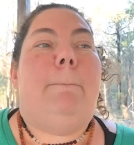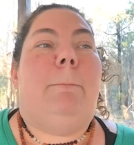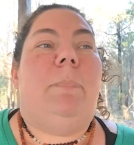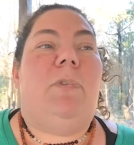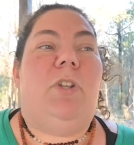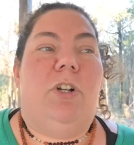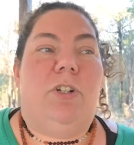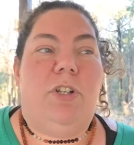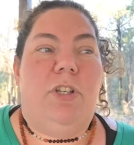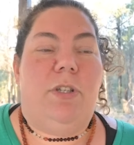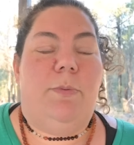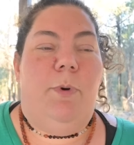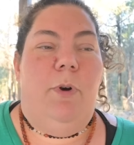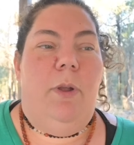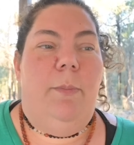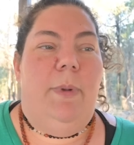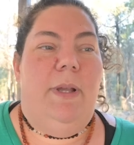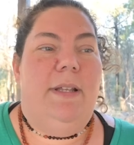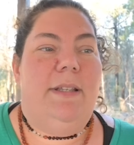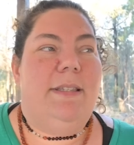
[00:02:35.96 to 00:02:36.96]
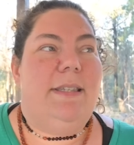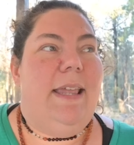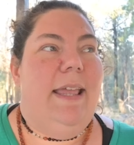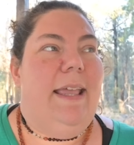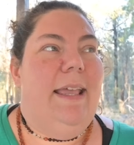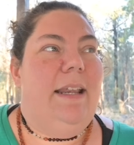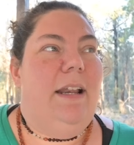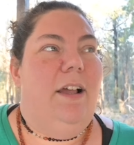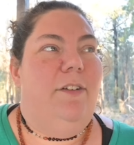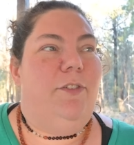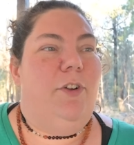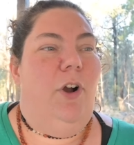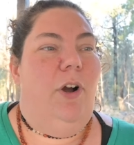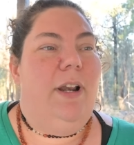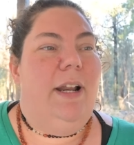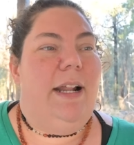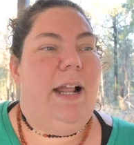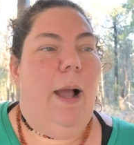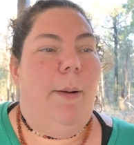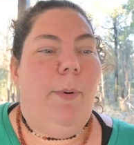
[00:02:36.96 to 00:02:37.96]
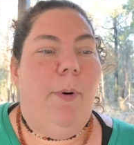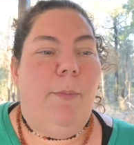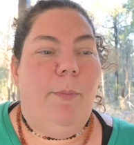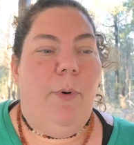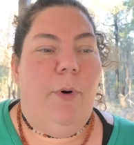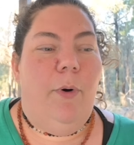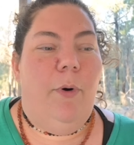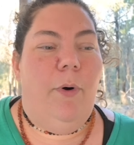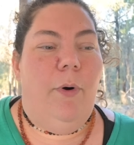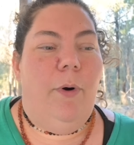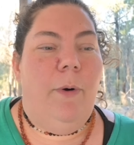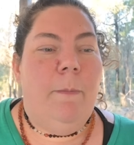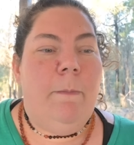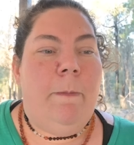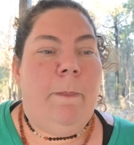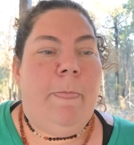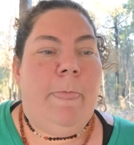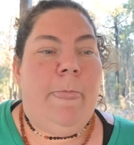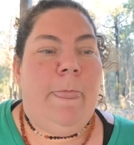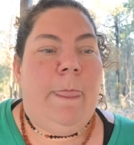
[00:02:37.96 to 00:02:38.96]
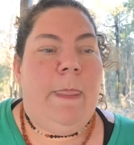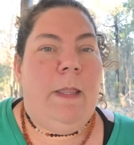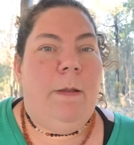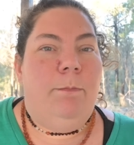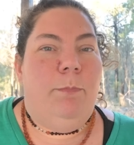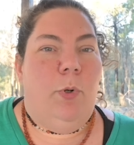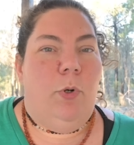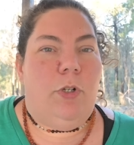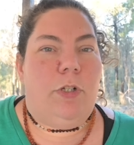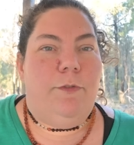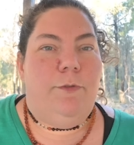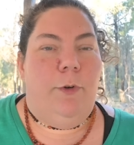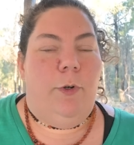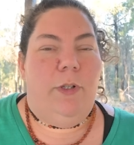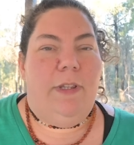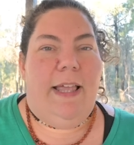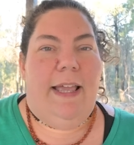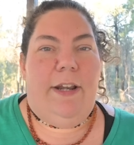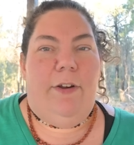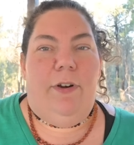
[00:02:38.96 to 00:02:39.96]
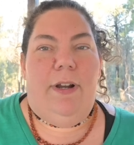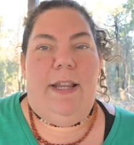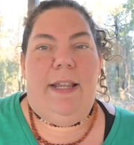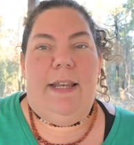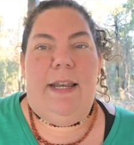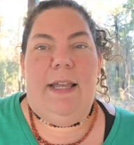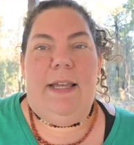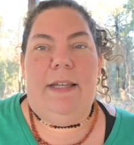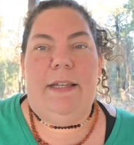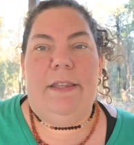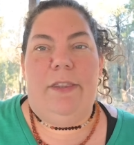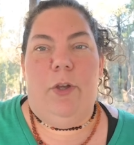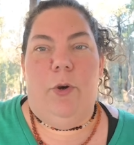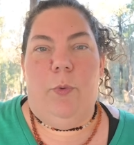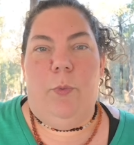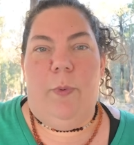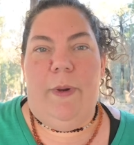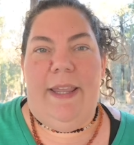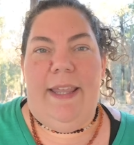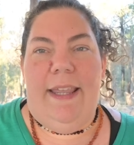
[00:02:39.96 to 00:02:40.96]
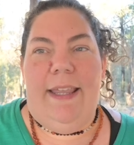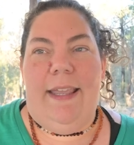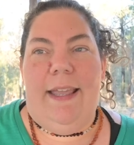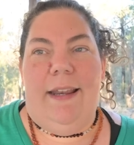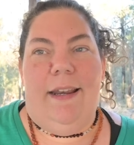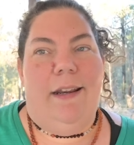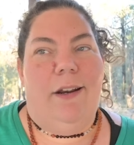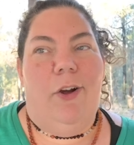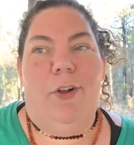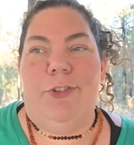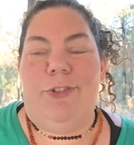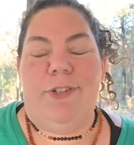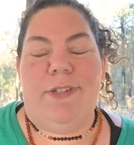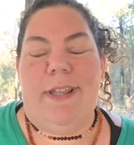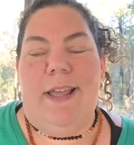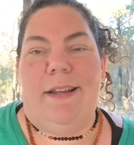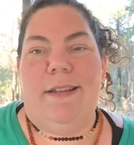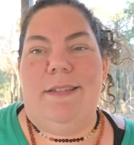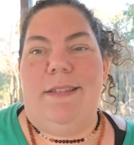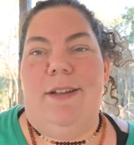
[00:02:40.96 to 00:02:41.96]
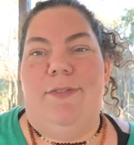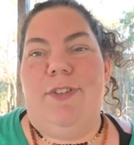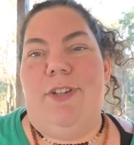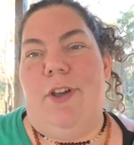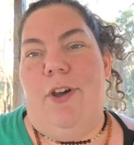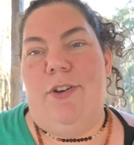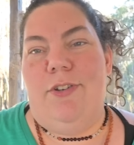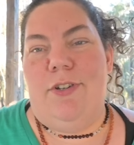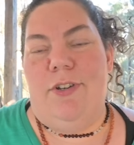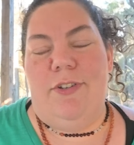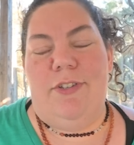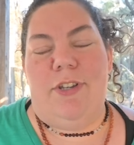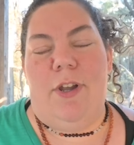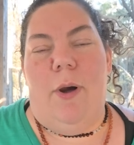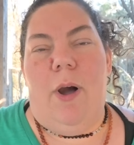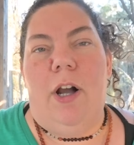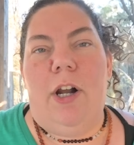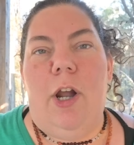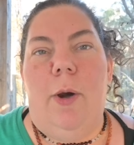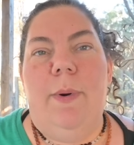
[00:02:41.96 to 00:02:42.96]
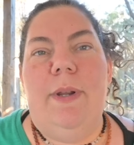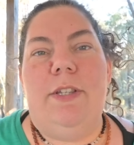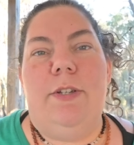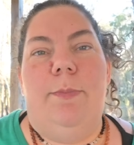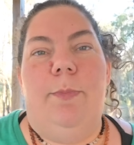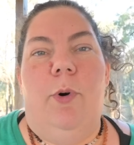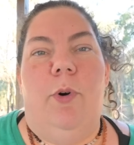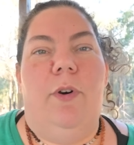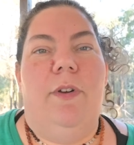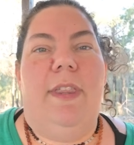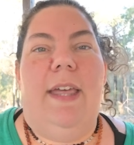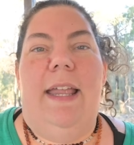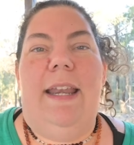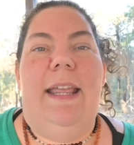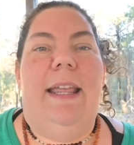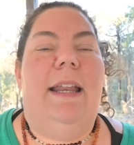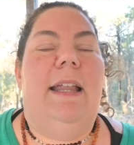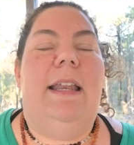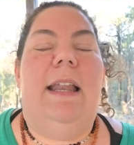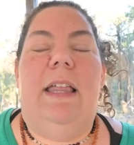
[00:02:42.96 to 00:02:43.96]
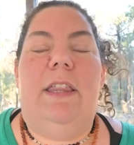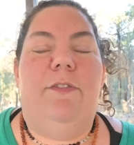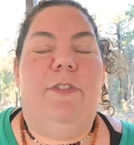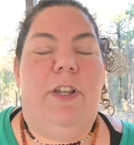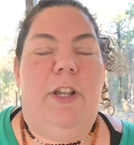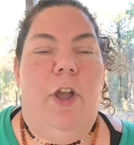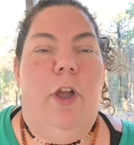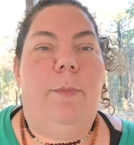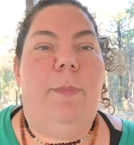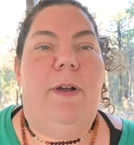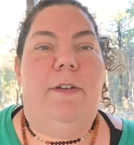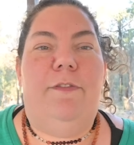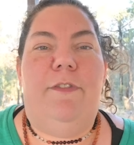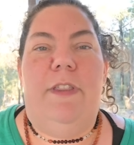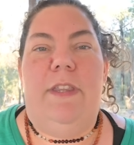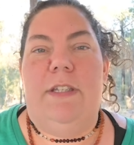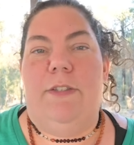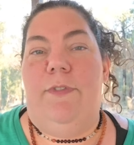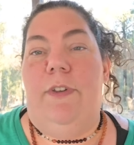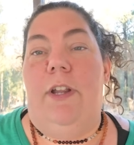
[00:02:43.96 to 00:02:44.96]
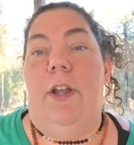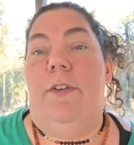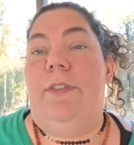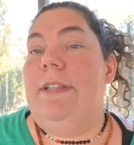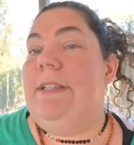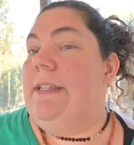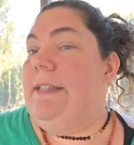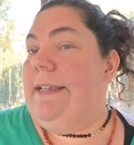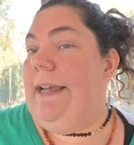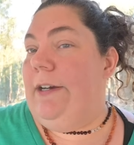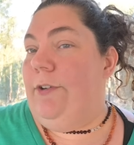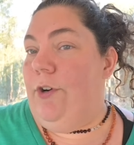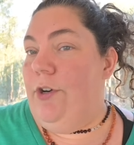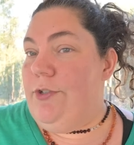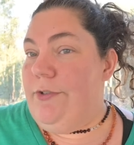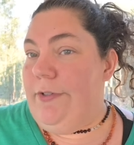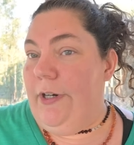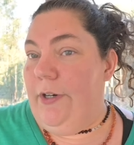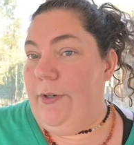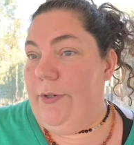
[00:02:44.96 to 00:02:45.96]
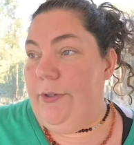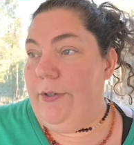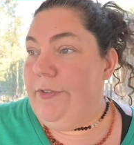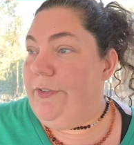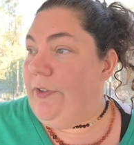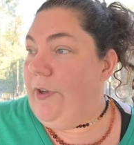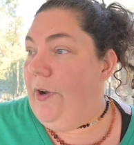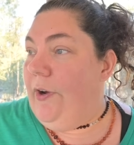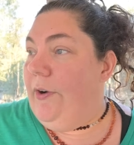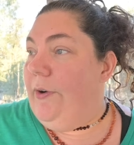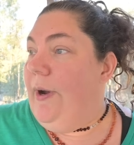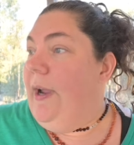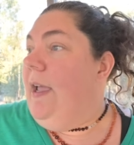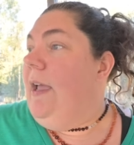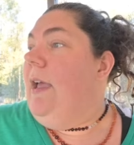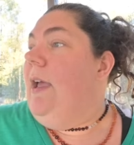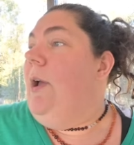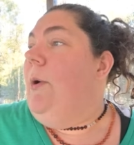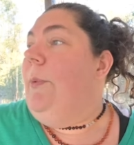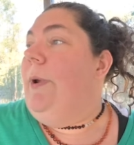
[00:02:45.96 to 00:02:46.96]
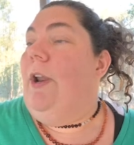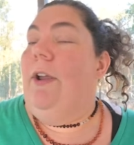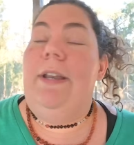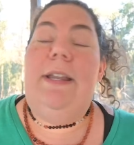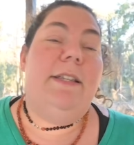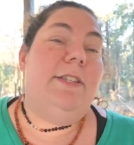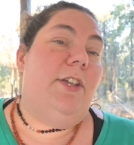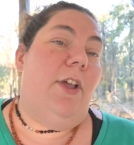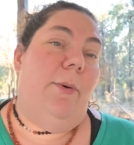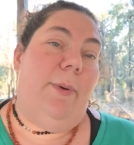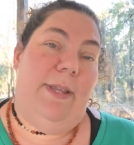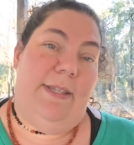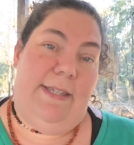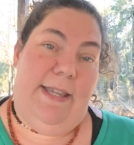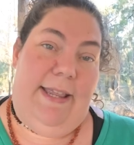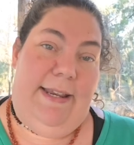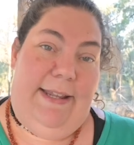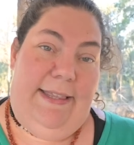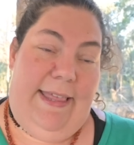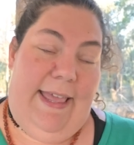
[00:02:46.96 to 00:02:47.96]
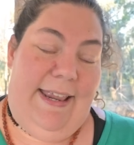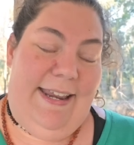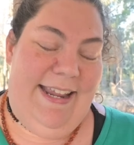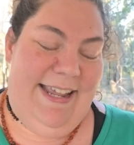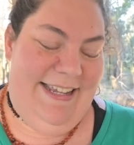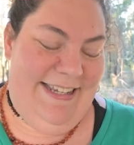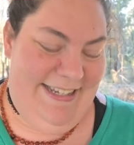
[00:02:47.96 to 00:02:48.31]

doctor's appointments, and I've got a couple more booked for later in the week and an ultrasound and stuff to go to. So I'll go into more of that in another video, but for this video, this is our grocery haul, so we don't need to go into any of that.